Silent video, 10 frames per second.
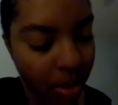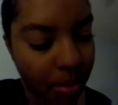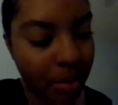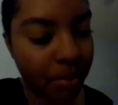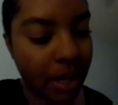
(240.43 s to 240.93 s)

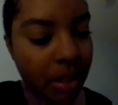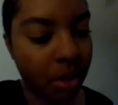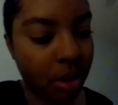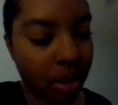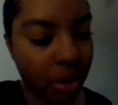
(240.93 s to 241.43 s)
Let me find the
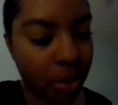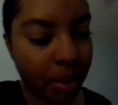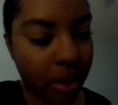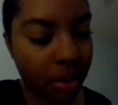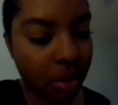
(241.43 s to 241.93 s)
Taurus
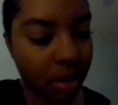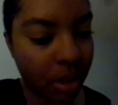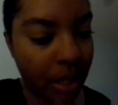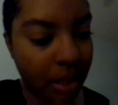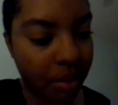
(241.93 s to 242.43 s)
parts
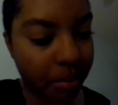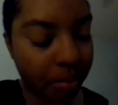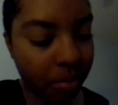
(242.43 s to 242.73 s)
again.